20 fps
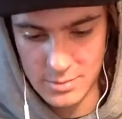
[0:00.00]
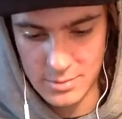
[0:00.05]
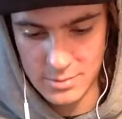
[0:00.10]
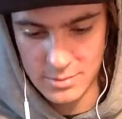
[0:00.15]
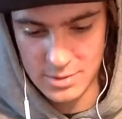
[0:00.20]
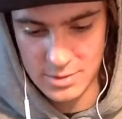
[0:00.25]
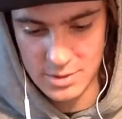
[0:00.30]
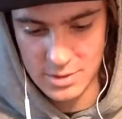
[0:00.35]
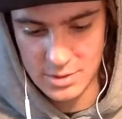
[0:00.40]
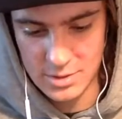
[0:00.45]
me
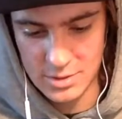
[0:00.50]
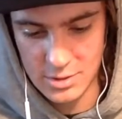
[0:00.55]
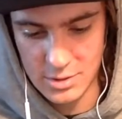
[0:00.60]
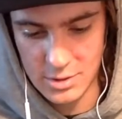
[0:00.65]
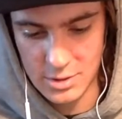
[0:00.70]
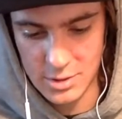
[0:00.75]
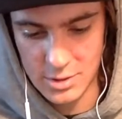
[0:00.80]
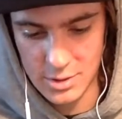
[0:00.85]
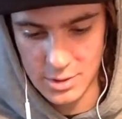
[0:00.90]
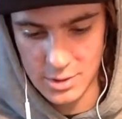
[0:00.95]
see.
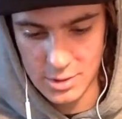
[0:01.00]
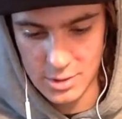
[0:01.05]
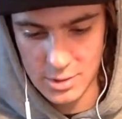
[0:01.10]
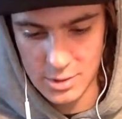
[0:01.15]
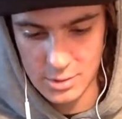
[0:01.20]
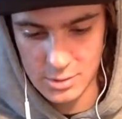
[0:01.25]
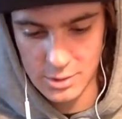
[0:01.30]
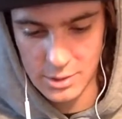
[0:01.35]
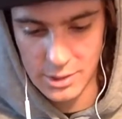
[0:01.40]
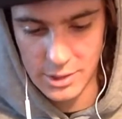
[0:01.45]
Sorry,
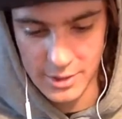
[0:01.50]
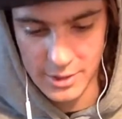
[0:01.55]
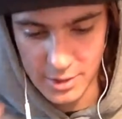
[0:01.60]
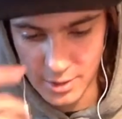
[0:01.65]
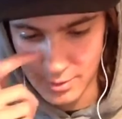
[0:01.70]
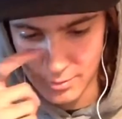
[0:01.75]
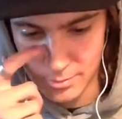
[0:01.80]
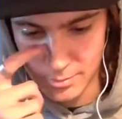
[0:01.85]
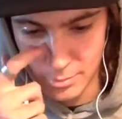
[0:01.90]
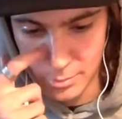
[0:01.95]
lining up.
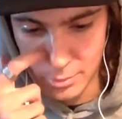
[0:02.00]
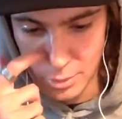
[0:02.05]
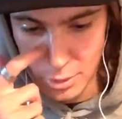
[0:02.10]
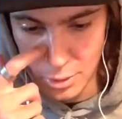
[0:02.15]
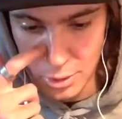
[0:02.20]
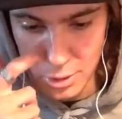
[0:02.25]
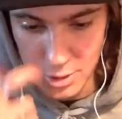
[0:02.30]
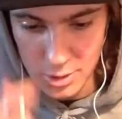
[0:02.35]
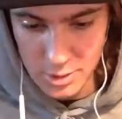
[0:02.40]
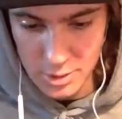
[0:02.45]

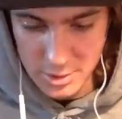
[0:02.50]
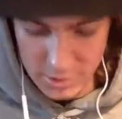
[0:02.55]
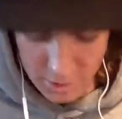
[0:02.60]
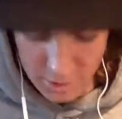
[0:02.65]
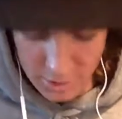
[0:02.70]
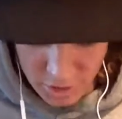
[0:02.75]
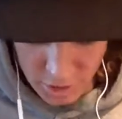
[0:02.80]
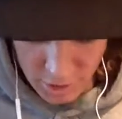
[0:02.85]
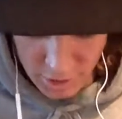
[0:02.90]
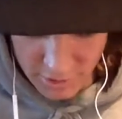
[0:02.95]

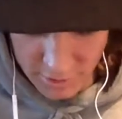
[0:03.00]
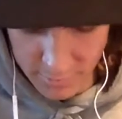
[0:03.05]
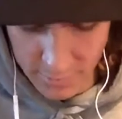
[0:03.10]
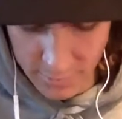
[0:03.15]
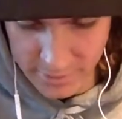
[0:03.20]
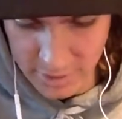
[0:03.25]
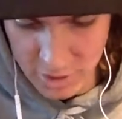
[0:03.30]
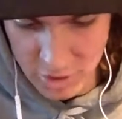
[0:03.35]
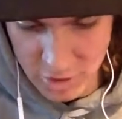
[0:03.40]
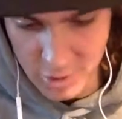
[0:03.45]
Dashawn's about
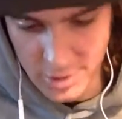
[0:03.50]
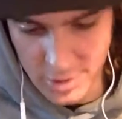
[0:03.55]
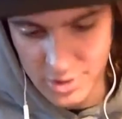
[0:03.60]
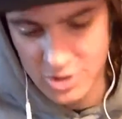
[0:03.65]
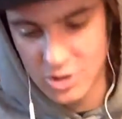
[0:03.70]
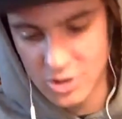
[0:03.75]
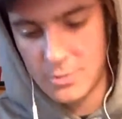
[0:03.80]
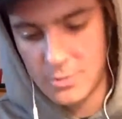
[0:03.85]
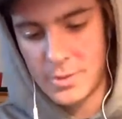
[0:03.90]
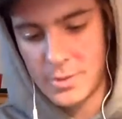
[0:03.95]
to try and
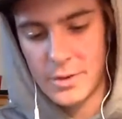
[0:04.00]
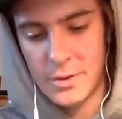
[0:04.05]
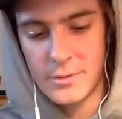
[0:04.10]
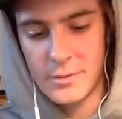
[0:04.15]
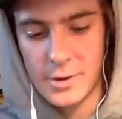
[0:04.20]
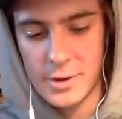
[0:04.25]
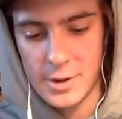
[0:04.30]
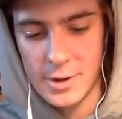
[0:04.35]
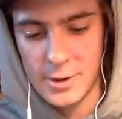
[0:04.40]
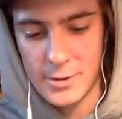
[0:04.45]
jump on right
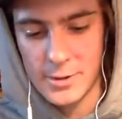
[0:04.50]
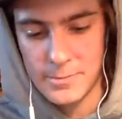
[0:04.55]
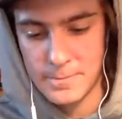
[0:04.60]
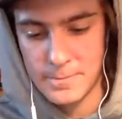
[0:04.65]
now.